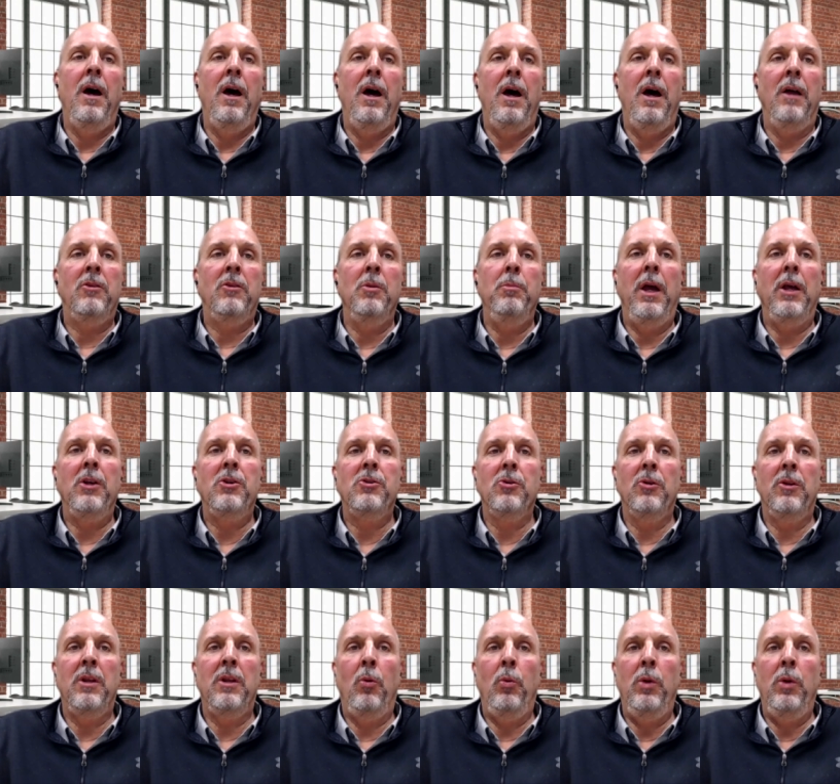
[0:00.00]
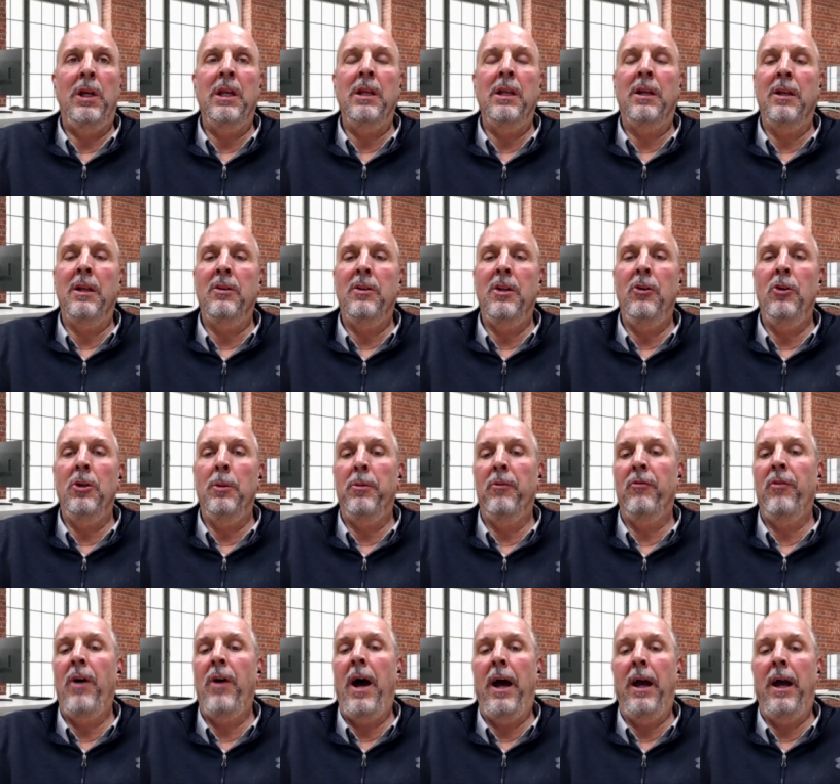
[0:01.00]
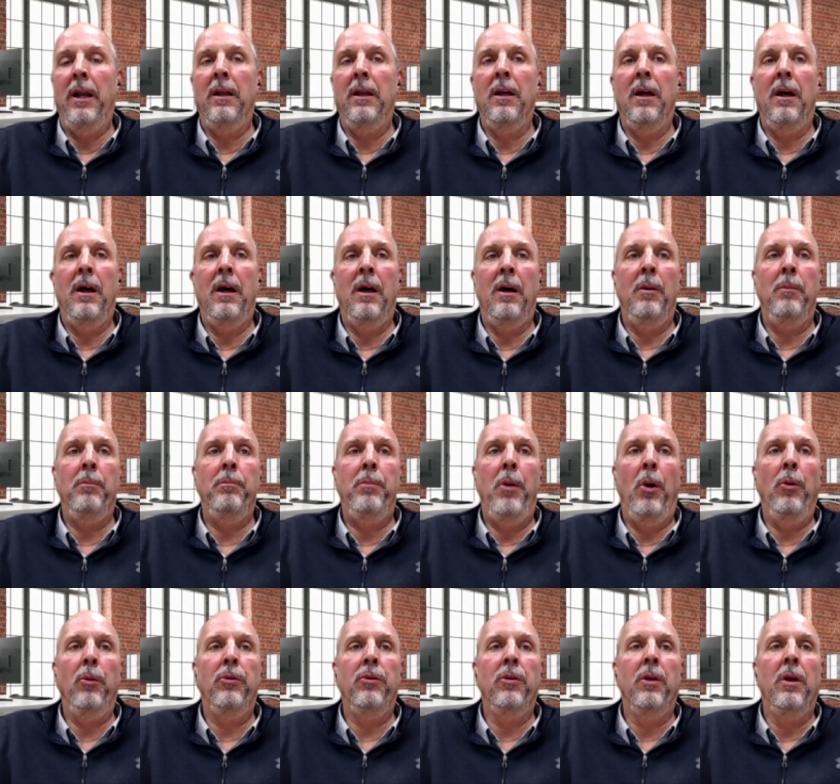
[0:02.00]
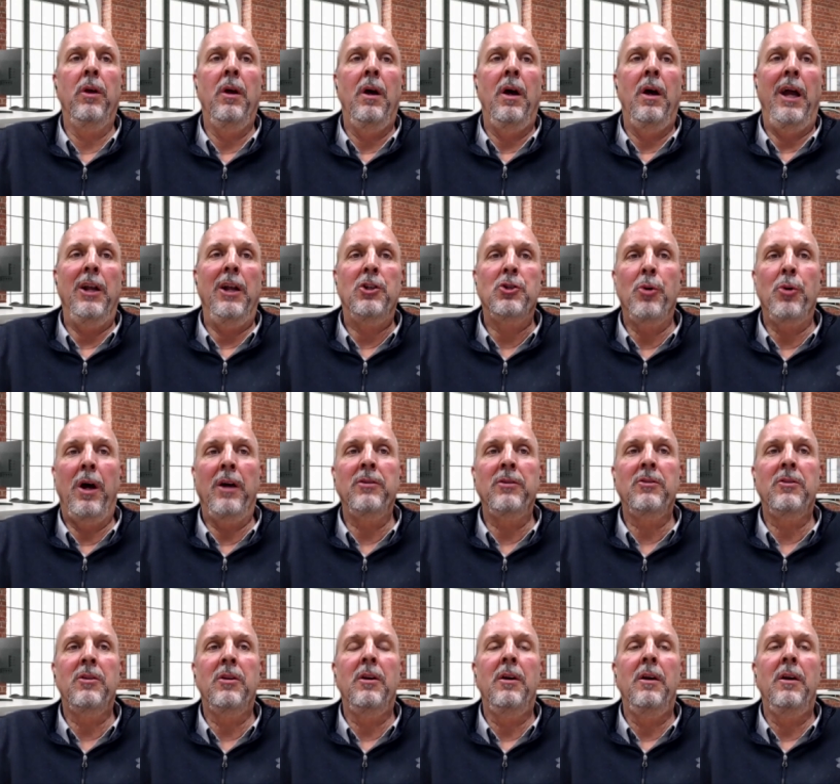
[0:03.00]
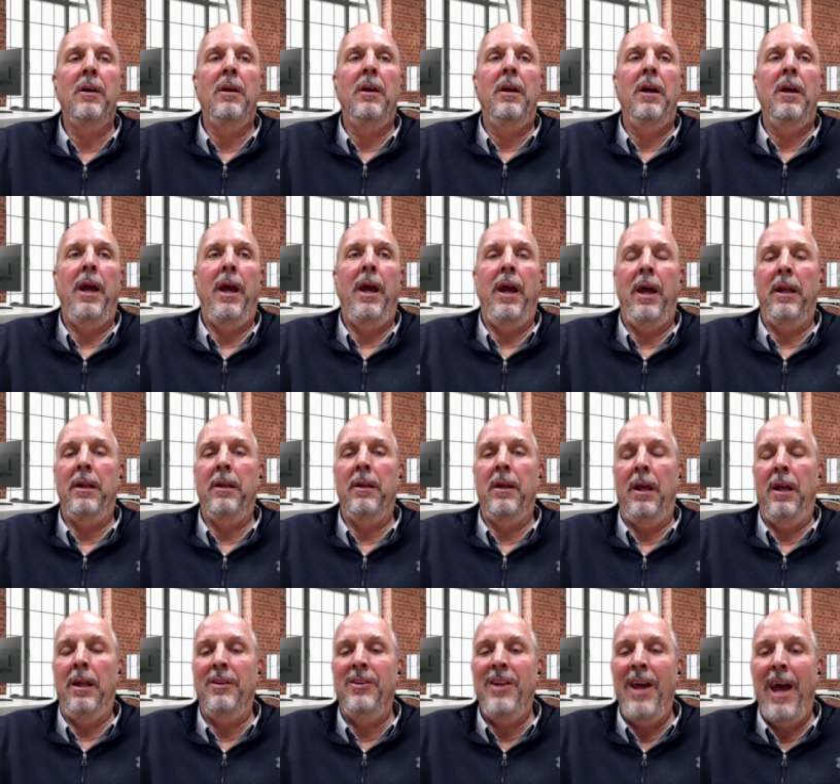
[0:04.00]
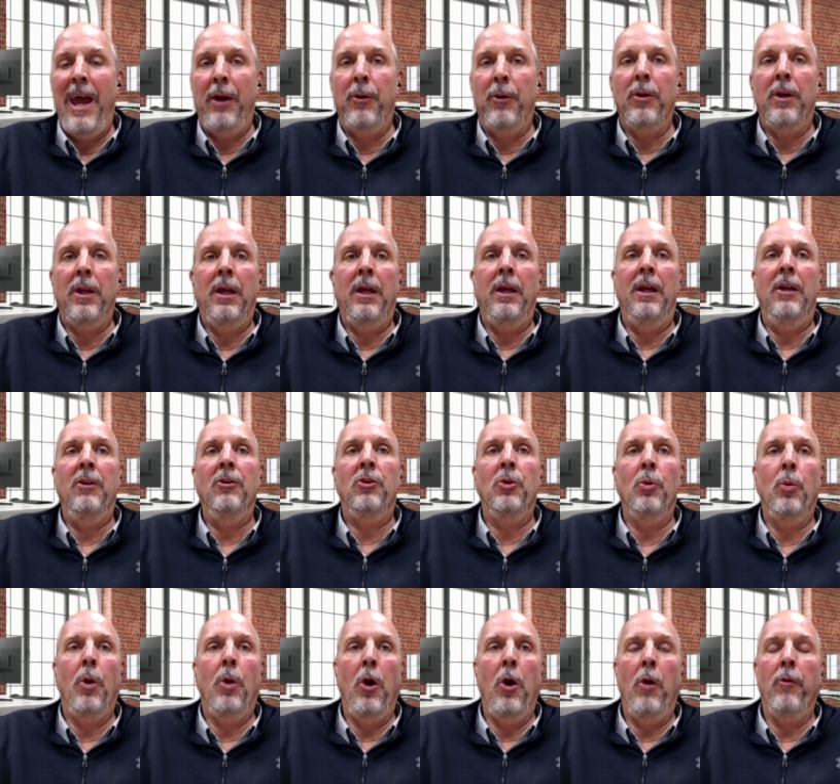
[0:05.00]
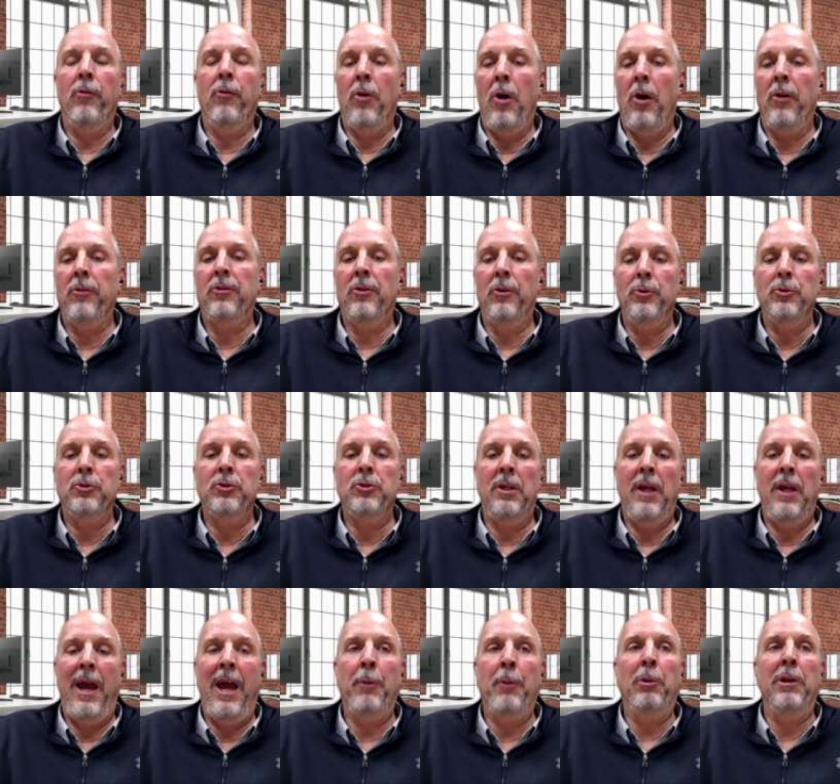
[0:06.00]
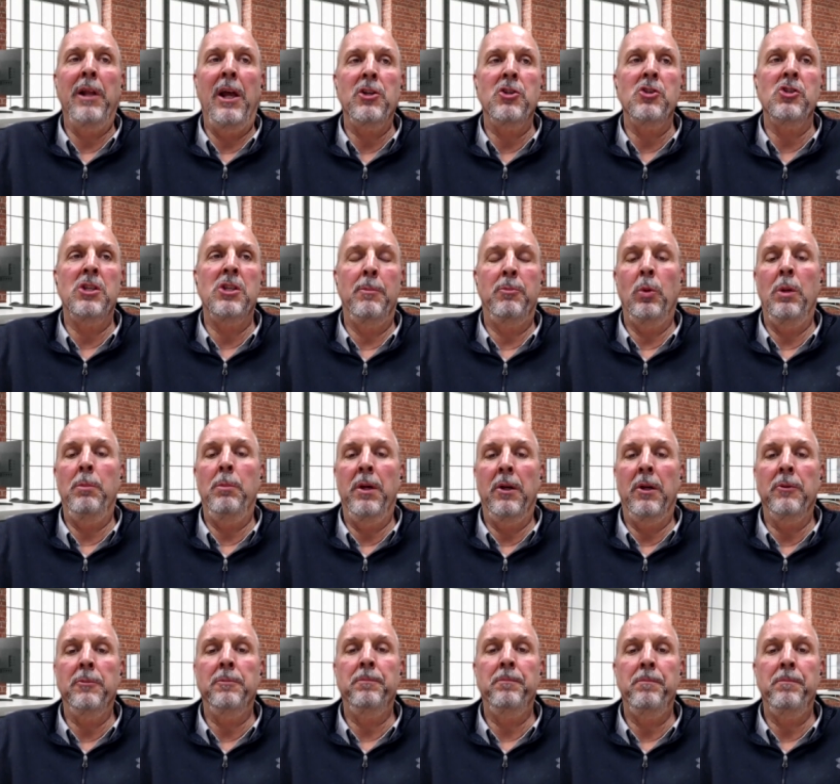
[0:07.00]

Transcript: to make sure that we can continue to provide both a trust and integrity into our overall solution and relationships we build. And